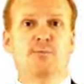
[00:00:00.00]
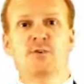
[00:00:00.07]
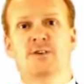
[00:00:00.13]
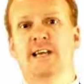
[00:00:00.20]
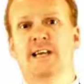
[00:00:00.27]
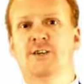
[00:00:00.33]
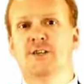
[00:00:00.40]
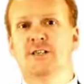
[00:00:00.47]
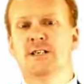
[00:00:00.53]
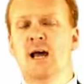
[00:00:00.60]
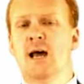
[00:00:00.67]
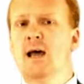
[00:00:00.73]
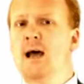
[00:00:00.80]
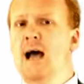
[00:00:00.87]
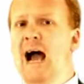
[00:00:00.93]
procedures,
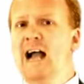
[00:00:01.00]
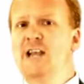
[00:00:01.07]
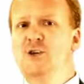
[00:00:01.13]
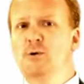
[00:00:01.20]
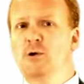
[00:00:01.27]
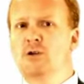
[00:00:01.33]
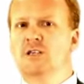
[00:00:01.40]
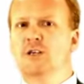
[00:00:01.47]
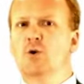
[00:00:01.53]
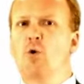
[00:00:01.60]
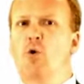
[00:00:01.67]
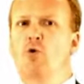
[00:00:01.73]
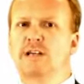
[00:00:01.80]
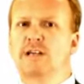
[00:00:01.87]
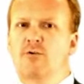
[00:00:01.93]
and you looked at
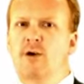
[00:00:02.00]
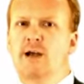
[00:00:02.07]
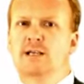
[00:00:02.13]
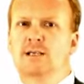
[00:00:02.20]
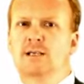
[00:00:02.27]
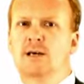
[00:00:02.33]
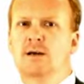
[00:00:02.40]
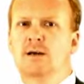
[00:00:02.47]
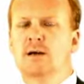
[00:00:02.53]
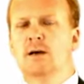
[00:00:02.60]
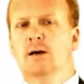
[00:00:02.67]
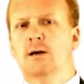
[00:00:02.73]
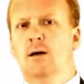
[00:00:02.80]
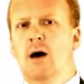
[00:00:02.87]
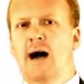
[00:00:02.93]
audit risk,
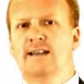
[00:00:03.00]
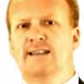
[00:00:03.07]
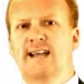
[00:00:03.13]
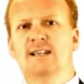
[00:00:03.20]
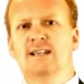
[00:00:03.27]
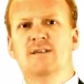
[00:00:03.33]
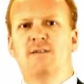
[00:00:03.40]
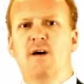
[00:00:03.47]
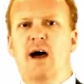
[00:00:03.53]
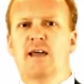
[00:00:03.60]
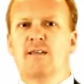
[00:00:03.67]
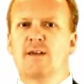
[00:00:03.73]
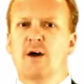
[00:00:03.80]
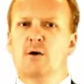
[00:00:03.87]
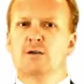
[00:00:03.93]

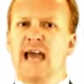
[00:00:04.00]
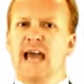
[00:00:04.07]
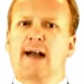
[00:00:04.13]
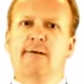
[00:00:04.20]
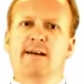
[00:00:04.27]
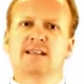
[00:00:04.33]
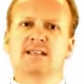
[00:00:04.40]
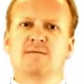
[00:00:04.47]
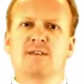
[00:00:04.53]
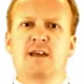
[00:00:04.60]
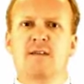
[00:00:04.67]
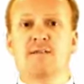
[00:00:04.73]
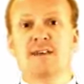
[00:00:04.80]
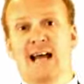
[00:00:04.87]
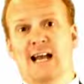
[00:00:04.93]
identifying those areas of
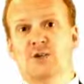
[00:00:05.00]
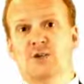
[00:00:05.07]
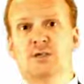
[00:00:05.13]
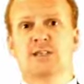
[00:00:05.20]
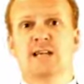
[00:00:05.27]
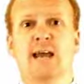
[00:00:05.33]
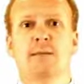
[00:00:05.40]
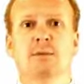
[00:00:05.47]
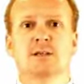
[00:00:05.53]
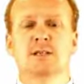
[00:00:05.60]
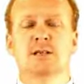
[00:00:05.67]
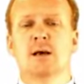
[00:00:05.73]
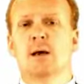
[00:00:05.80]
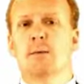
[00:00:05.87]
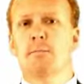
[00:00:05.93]
the financial
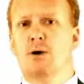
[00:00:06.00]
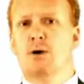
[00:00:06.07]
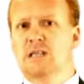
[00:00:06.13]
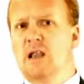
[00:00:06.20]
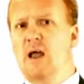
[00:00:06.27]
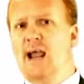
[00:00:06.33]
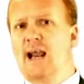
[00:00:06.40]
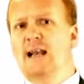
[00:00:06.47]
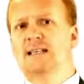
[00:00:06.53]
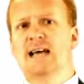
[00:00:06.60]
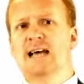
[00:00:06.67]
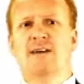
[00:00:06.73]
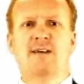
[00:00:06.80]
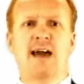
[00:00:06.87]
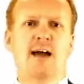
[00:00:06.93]
statements most likely
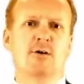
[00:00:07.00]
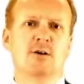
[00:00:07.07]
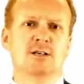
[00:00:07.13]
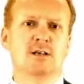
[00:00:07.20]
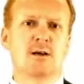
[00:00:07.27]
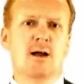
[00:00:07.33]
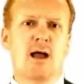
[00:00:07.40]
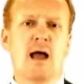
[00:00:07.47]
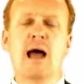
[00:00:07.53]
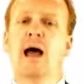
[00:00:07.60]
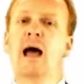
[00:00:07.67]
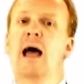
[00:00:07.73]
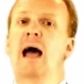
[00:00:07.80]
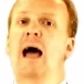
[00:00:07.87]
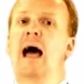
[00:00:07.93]
to have errors.
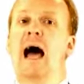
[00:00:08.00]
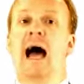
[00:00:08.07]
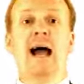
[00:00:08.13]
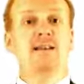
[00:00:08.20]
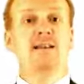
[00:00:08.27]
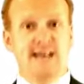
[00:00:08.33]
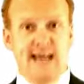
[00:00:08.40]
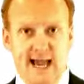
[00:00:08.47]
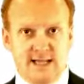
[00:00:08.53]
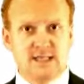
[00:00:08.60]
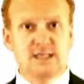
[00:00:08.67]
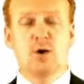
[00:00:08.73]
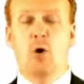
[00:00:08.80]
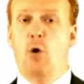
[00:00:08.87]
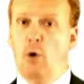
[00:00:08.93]
And
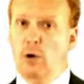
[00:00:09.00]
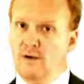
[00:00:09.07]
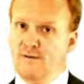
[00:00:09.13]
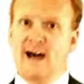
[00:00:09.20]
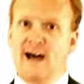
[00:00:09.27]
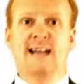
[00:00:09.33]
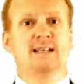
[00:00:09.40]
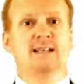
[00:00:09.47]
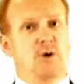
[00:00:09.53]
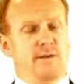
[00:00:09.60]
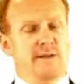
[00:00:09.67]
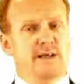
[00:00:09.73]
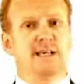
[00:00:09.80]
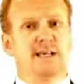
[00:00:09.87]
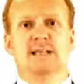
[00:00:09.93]
yes, all of that is
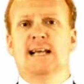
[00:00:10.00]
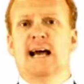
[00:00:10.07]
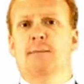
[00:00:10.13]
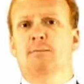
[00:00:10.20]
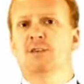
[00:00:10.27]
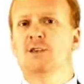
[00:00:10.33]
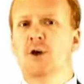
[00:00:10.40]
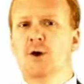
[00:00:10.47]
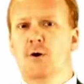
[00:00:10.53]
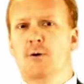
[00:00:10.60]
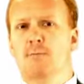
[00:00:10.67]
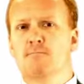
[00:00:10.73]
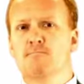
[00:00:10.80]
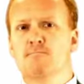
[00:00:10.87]
on this exam too.